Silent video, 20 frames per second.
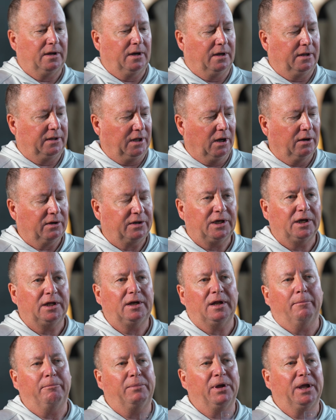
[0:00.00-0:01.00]
a young kid,
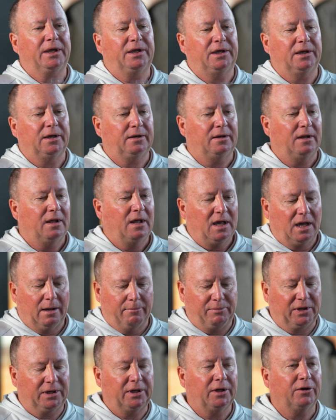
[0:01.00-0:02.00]
a big kid, a
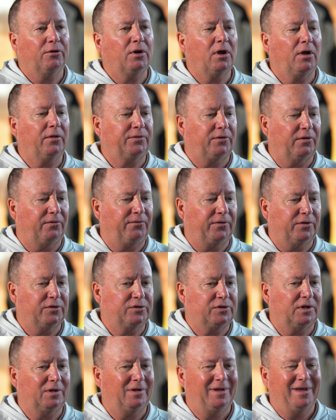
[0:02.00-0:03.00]
beginner out there
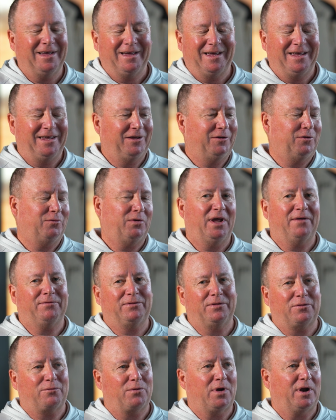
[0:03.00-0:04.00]
fishing. You don't have
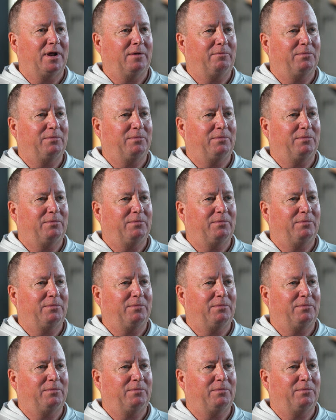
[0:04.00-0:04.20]
to throw on